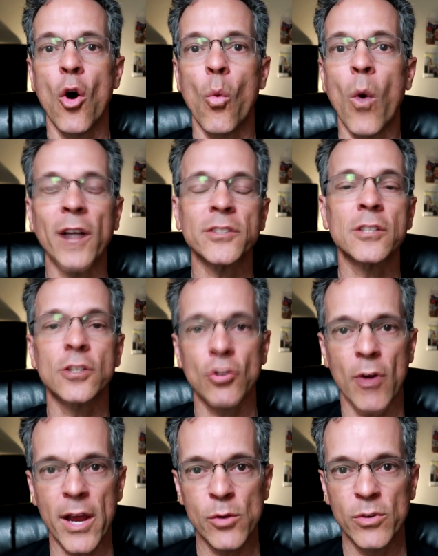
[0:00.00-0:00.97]
wants to
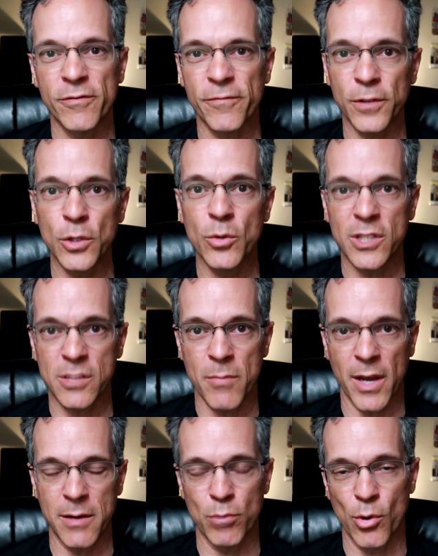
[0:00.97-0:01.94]
try to influence
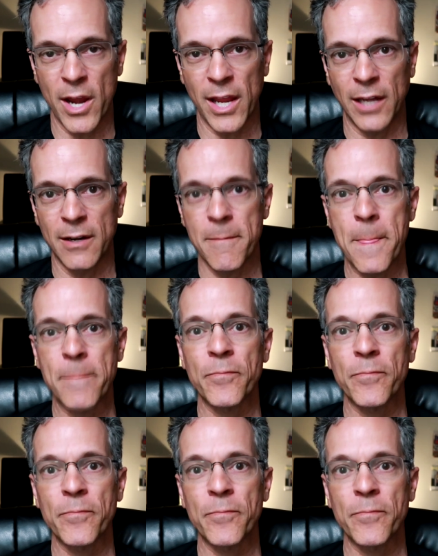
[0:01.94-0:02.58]
my brain.